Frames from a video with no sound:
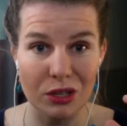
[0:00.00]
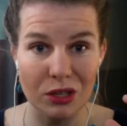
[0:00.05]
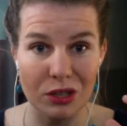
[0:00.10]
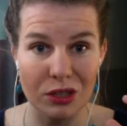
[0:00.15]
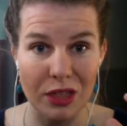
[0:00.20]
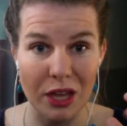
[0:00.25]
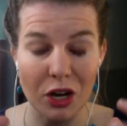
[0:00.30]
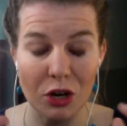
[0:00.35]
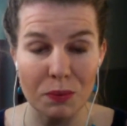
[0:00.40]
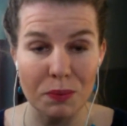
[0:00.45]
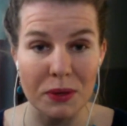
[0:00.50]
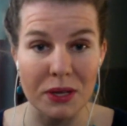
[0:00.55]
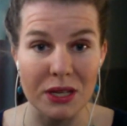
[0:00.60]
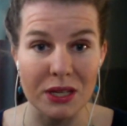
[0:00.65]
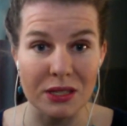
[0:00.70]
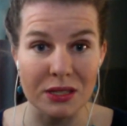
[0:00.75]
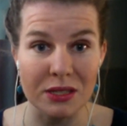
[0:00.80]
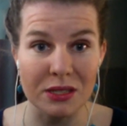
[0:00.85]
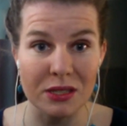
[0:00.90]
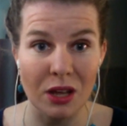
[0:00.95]

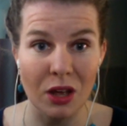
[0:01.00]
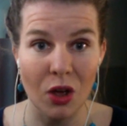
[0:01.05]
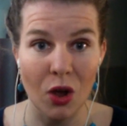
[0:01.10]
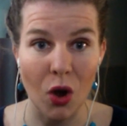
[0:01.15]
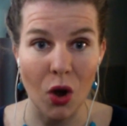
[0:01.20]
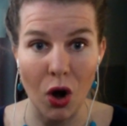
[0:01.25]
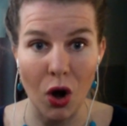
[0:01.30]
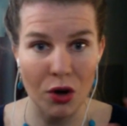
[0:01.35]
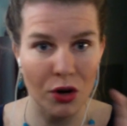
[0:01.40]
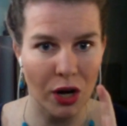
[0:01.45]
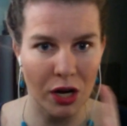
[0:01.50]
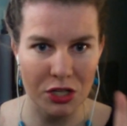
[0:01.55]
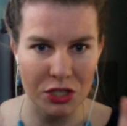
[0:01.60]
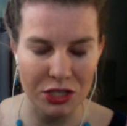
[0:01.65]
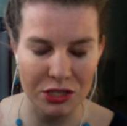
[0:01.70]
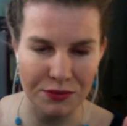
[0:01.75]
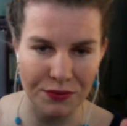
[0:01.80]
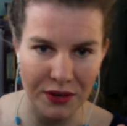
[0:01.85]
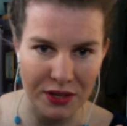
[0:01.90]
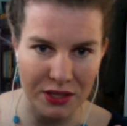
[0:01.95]
therapies are not
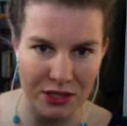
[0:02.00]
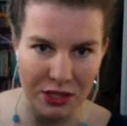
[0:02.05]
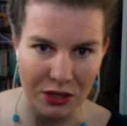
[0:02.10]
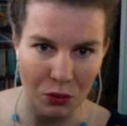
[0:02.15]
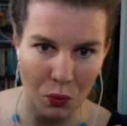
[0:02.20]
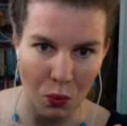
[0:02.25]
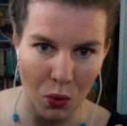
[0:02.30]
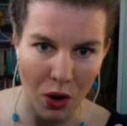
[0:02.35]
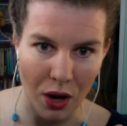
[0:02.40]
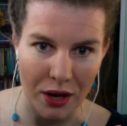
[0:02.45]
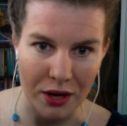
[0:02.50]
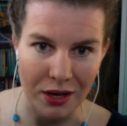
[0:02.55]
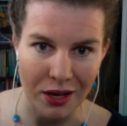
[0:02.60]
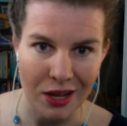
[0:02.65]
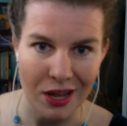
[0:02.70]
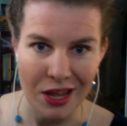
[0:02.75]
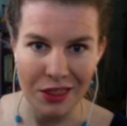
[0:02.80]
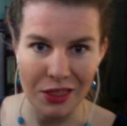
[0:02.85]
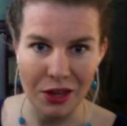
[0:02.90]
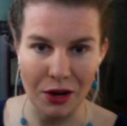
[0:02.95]
just fixing one,
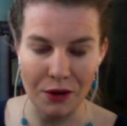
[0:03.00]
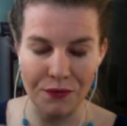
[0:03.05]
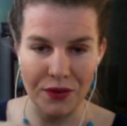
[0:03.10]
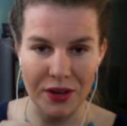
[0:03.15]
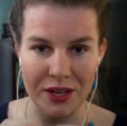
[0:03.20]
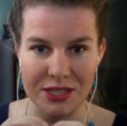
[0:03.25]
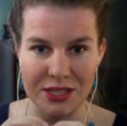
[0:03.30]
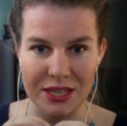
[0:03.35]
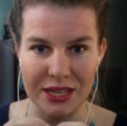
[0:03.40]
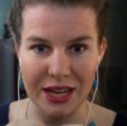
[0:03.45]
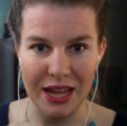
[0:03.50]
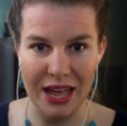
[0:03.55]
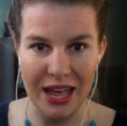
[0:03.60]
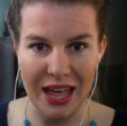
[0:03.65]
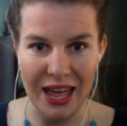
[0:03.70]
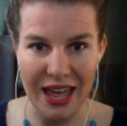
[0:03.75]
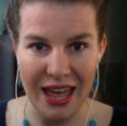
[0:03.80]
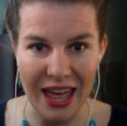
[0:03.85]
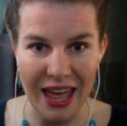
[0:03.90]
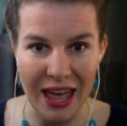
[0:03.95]
they're fixing
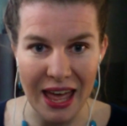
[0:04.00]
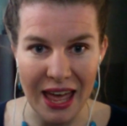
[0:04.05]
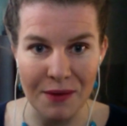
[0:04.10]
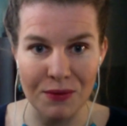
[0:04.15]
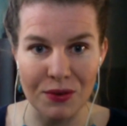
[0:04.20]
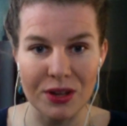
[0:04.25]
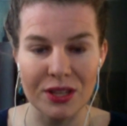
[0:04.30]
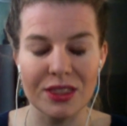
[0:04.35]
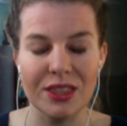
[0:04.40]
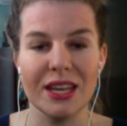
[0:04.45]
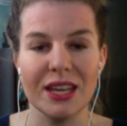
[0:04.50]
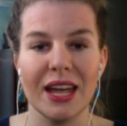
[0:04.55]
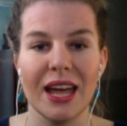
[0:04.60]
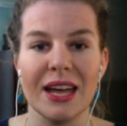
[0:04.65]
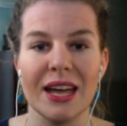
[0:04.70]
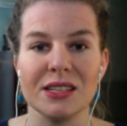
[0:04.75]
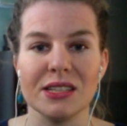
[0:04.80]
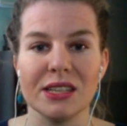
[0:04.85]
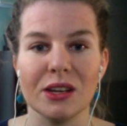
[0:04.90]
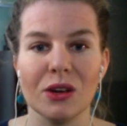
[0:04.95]
everything
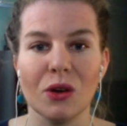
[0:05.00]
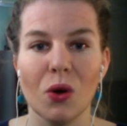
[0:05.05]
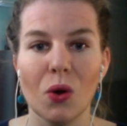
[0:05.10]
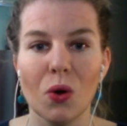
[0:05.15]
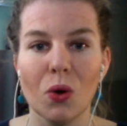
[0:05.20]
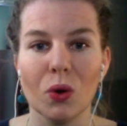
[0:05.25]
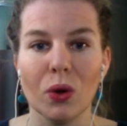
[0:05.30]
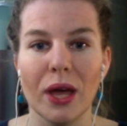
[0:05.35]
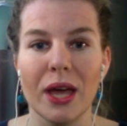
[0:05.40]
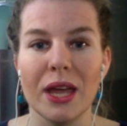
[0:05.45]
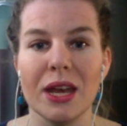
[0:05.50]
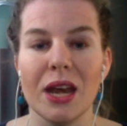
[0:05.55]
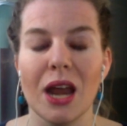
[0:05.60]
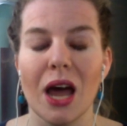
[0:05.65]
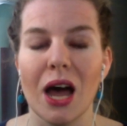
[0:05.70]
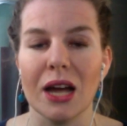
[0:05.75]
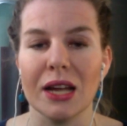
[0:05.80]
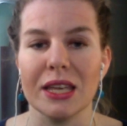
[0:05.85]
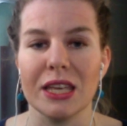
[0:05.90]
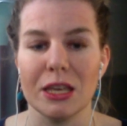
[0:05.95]
as a whole and
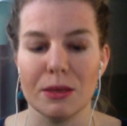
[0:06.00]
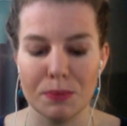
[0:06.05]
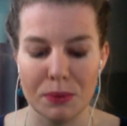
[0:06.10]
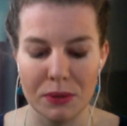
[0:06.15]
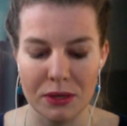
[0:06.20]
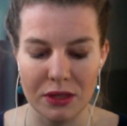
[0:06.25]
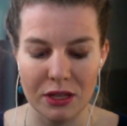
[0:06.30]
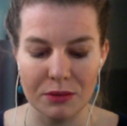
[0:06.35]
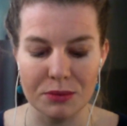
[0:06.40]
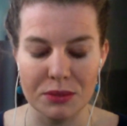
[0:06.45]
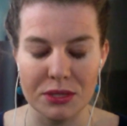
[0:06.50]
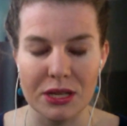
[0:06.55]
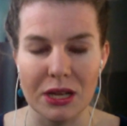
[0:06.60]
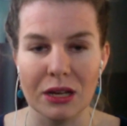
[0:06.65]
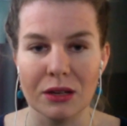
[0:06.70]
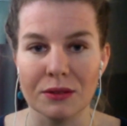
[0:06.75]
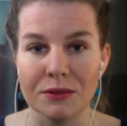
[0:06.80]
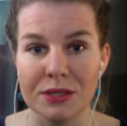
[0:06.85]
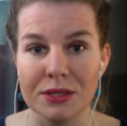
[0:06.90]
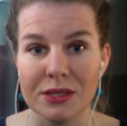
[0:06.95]
not keeping
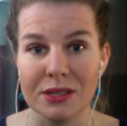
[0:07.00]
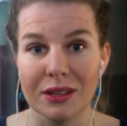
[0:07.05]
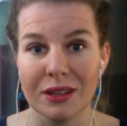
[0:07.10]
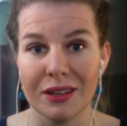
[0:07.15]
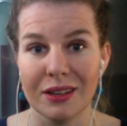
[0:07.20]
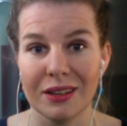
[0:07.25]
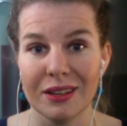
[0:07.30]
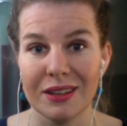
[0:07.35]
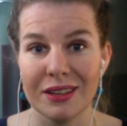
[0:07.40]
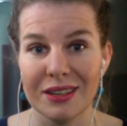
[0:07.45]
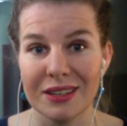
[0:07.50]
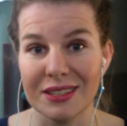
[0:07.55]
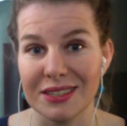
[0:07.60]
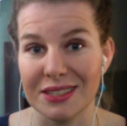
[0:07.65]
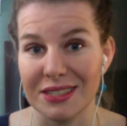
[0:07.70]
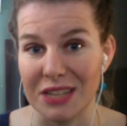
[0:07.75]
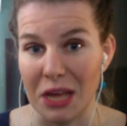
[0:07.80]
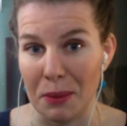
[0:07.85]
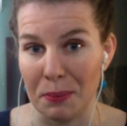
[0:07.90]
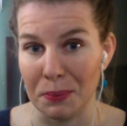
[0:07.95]
themselves
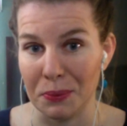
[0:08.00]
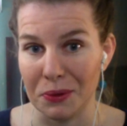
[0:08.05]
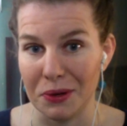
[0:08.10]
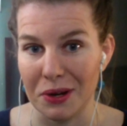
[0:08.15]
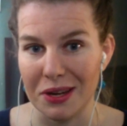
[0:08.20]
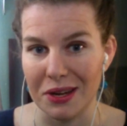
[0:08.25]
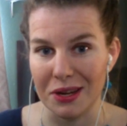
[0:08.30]
separated.